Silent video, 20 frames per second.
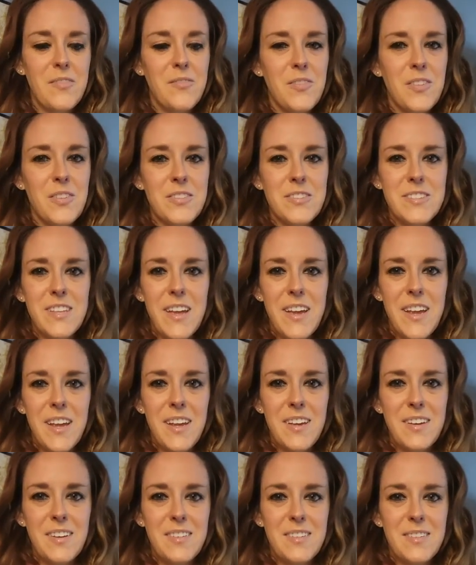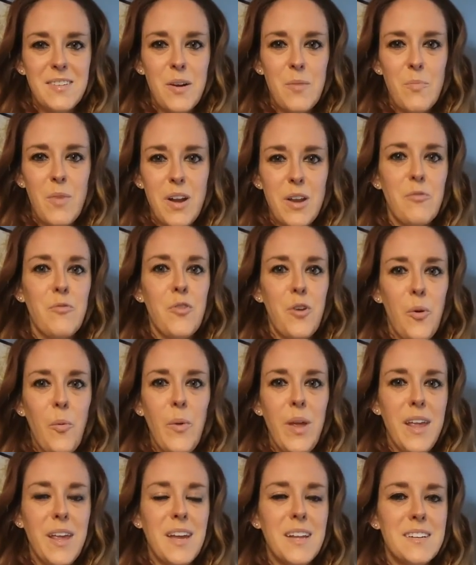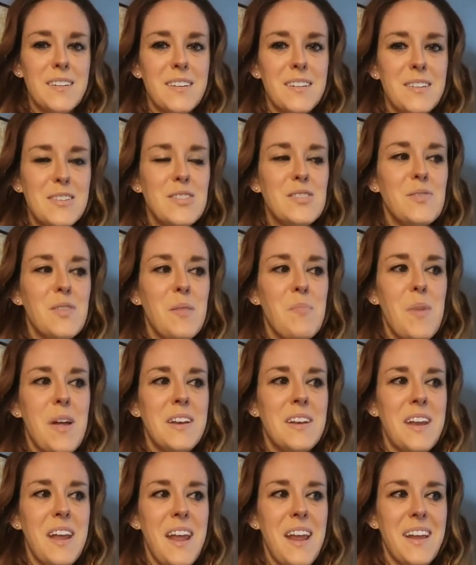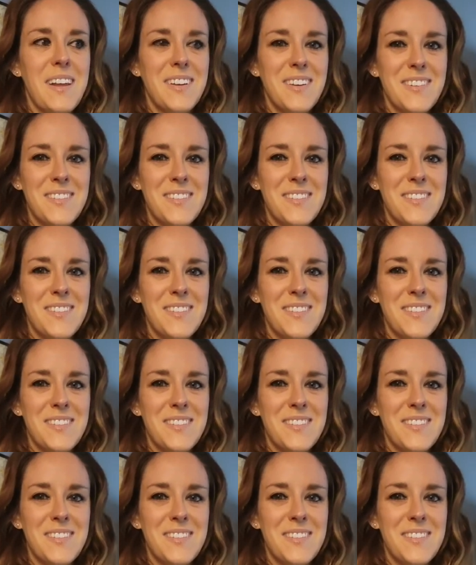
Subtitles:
It feels like I'm ready for a weekend, and it's only Monday,